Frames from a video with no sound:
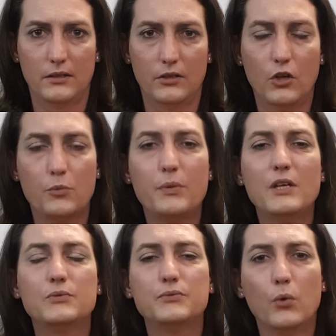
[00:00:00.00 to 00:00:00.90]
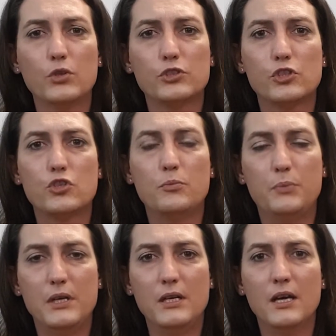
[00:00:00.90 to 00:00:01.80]
not being forced to
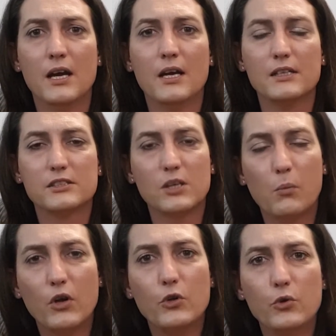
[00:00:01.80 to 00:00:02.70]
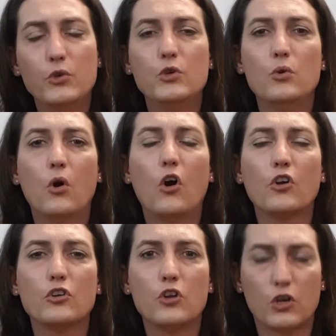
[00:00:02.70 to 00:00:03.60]
be someone who you are
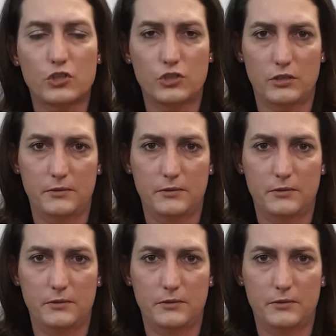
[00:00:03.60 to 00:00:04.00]
not.